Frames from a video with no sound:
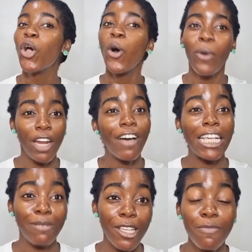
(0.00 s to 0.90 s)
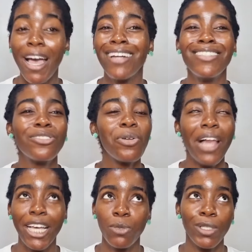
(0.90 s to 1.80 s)
whatever it's meant to be, and it's so
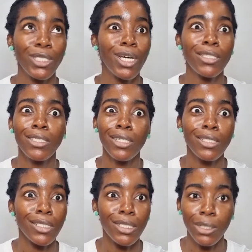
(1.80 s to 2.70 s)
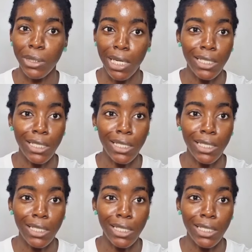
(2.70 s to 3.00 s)
lightweight, it doesn't touch your shoulders.